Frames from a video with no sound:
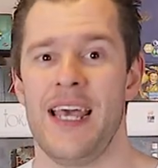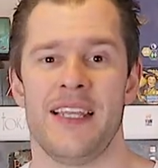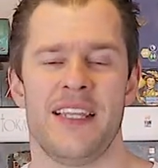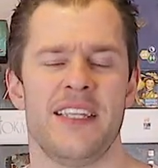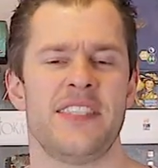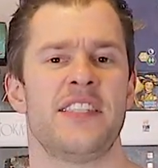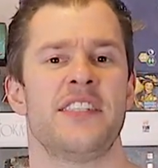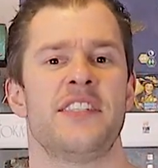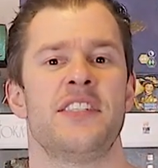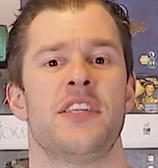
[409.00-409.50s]

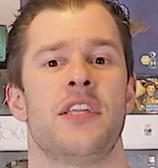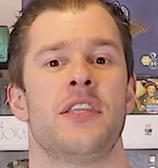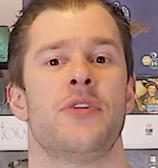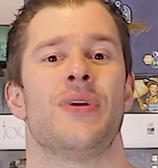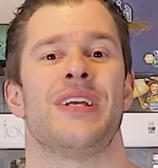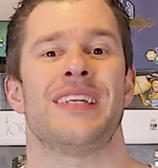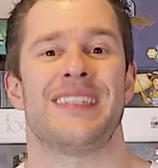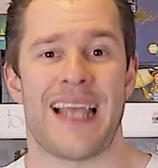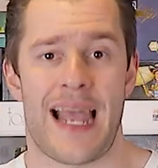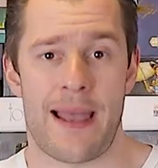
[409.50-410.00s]
This is another
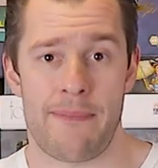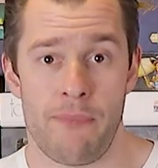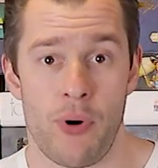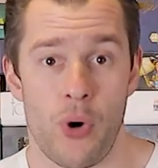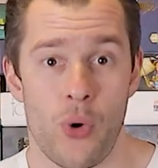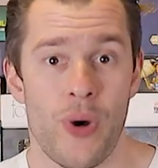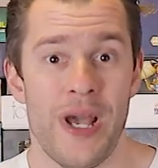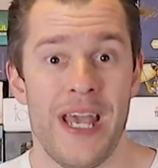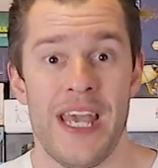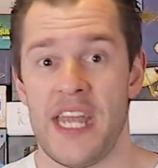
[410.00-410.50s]

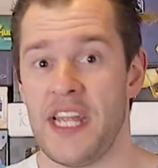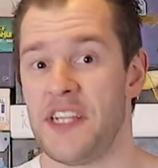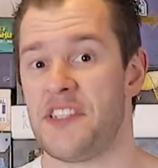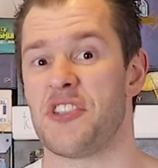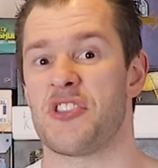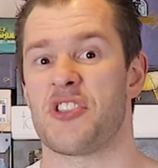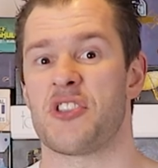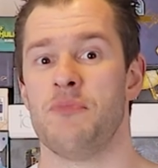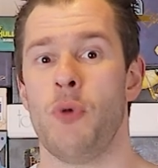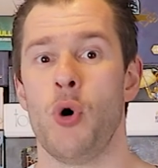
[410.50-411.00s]
example. It's
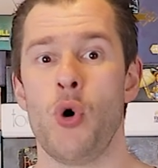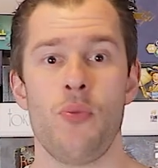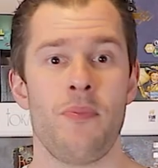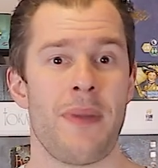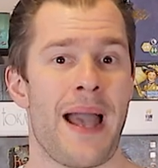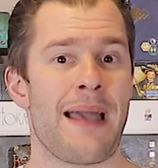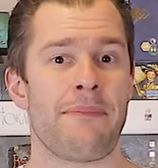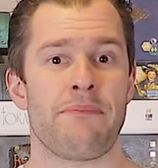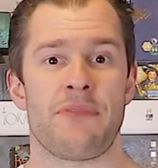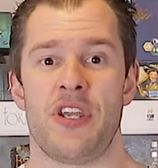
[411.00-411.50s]
a small
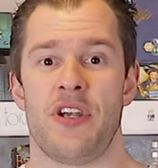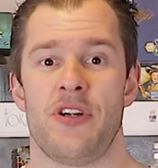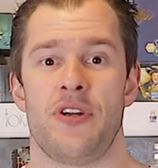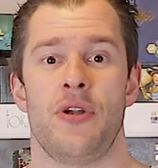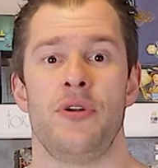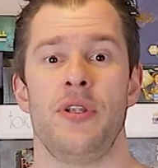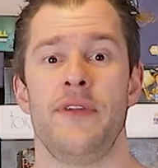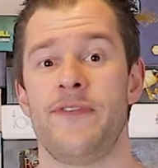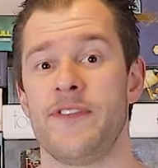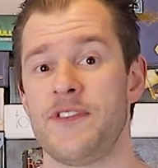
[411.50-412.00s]
map geared
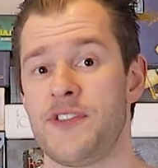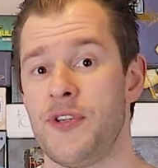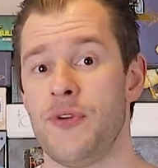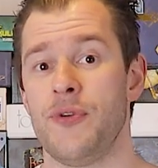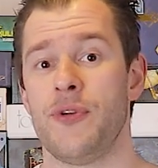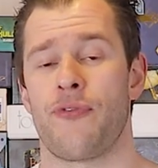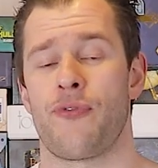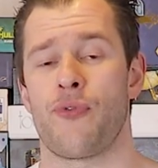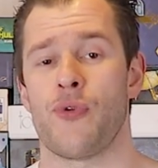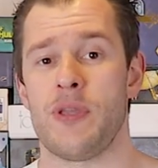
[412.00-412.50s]
only for
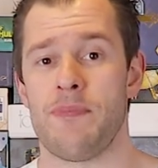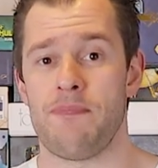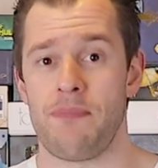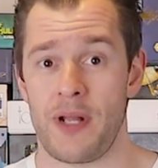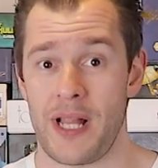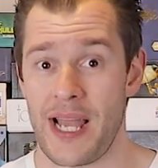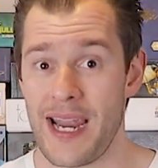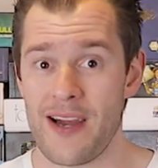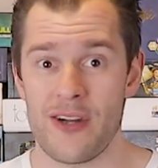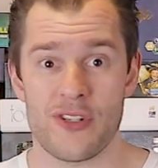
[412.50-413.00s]
2 to 3
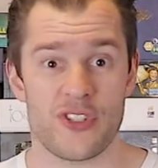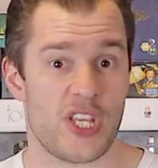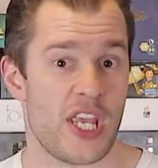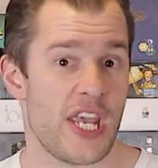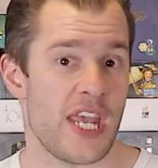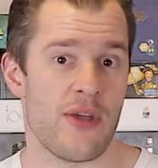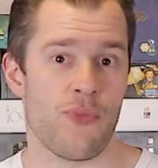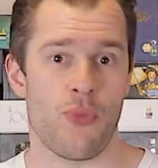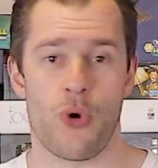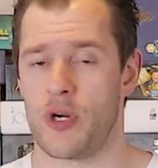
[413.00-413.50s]
players.
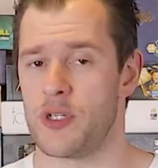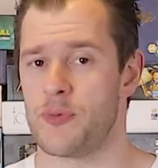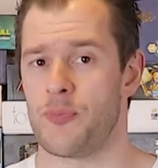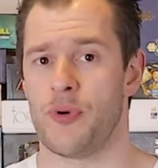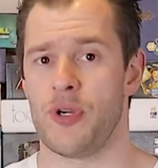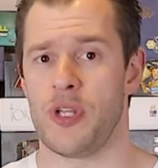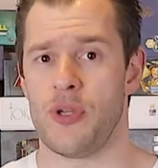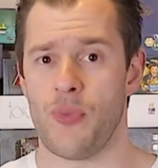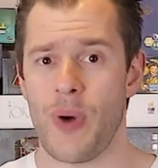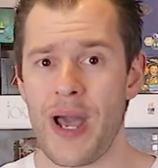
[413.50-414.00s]
It works
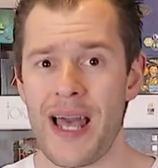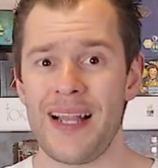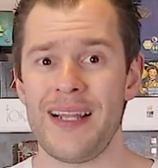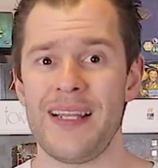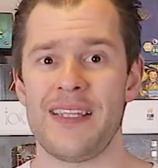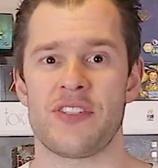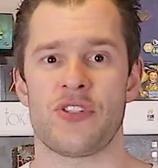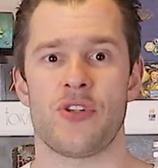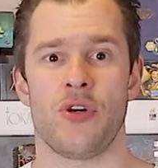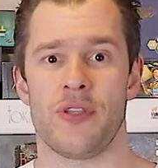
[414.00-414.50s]
pretty well.
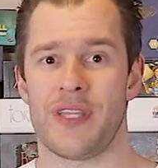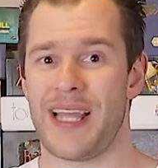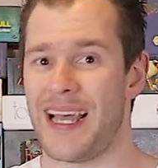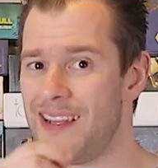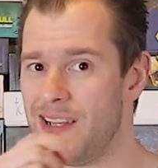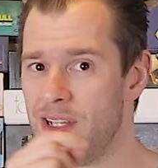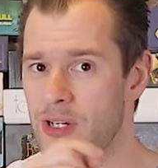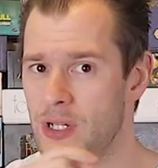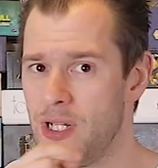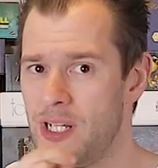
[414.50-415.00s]
It's got
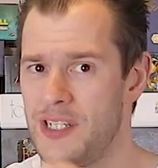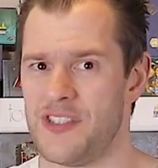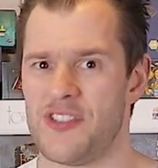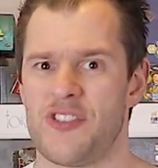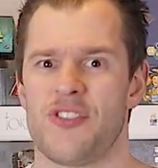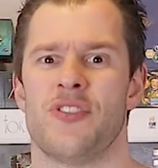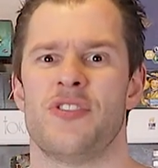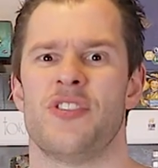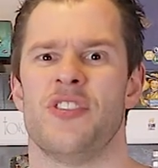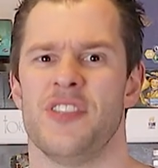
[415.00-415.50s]
that little
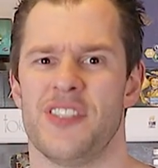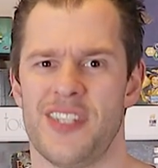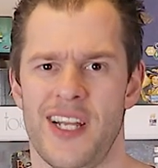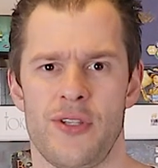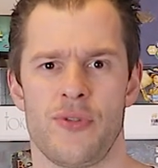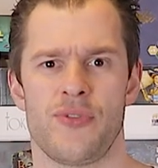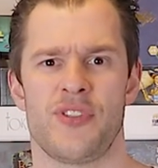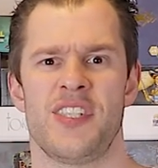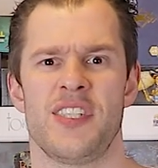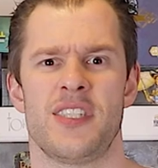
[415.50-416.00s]
uncertain
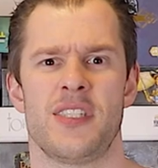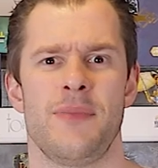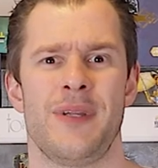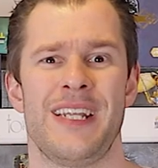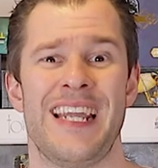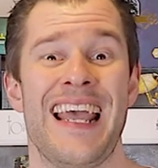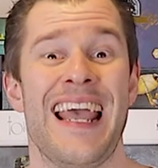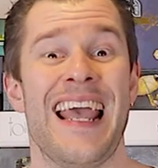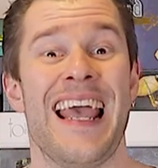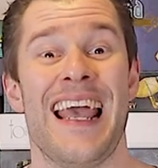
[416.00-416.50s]
tunnel system
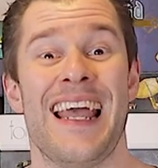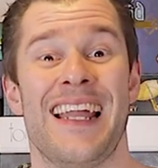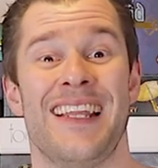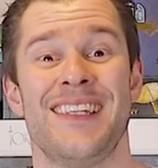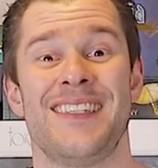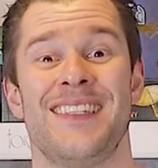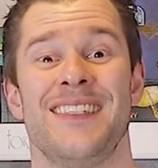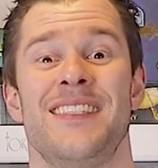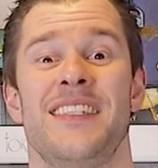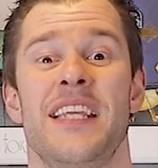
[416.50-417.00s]
in it. And
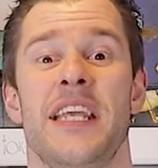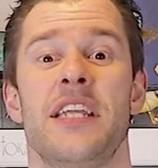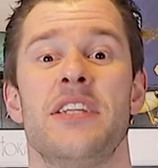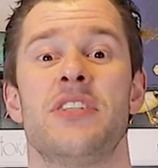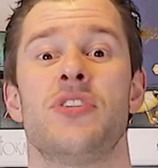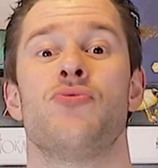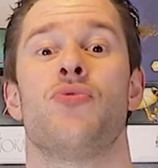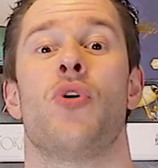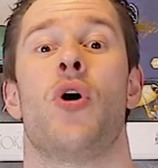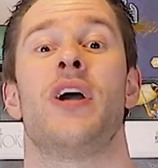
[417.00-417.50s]
this is Ticket
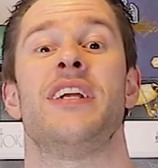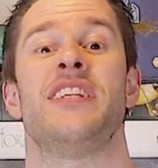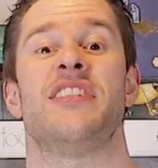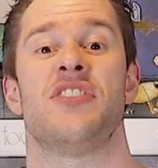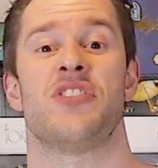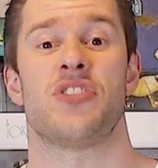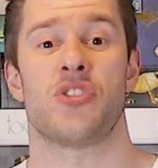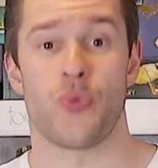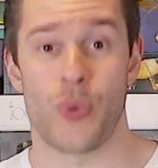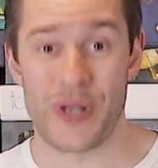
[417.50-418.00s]
to Ride
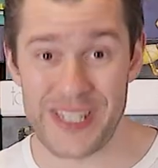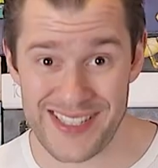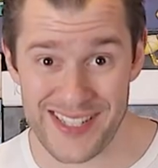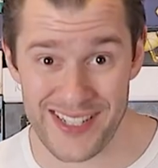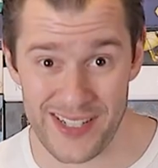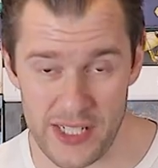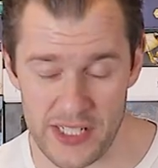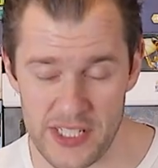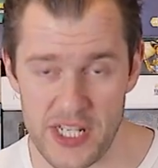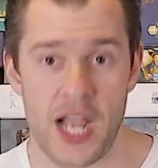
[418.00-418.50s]

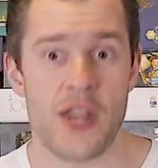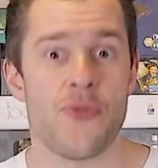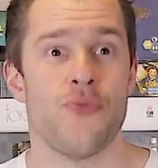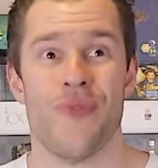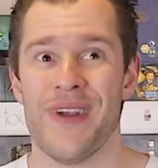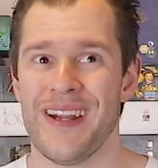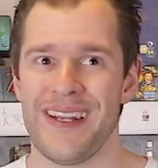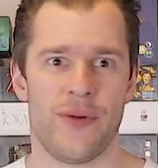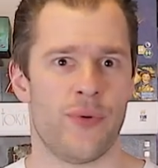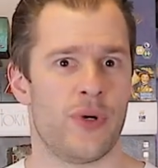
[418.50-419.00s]
Switzerland. I
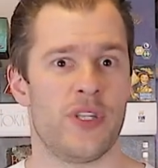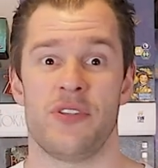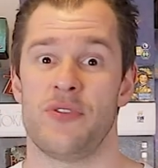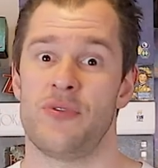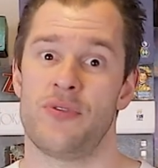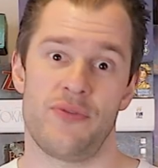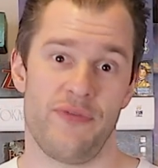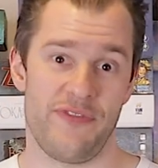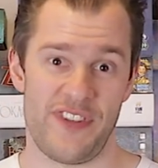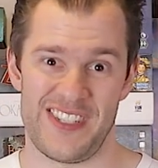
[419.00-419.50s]
really want
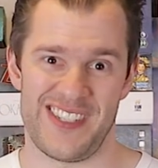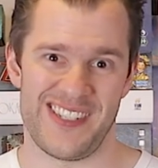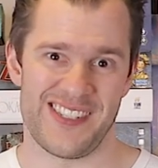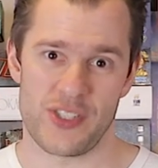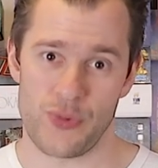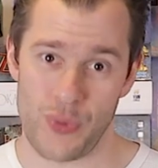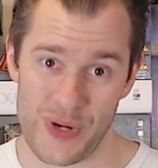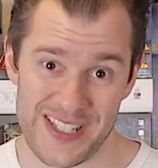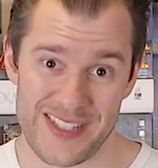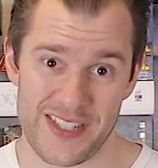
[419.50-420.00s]
to visit
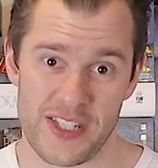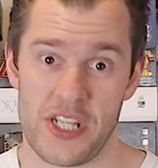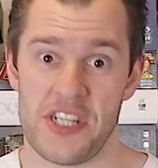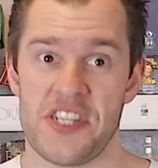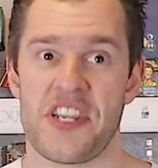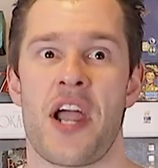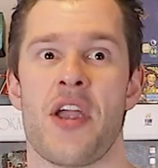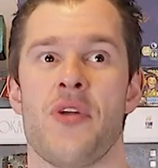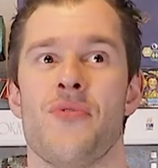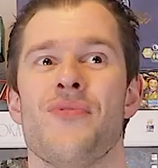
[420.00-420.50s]

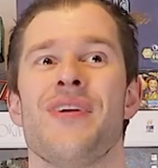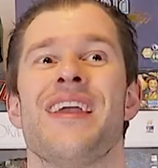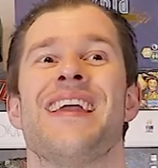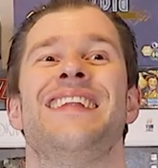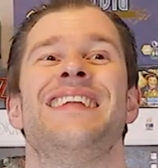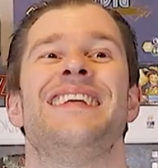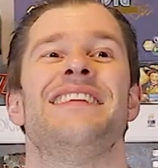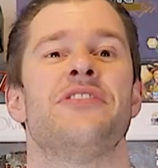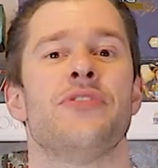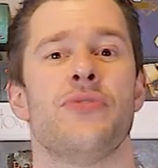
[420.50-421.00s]
Switzerland. I
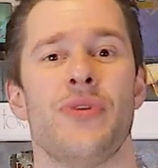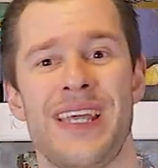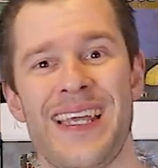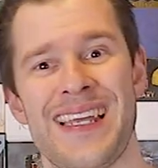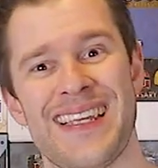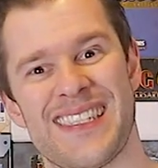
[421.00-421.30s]
really do. It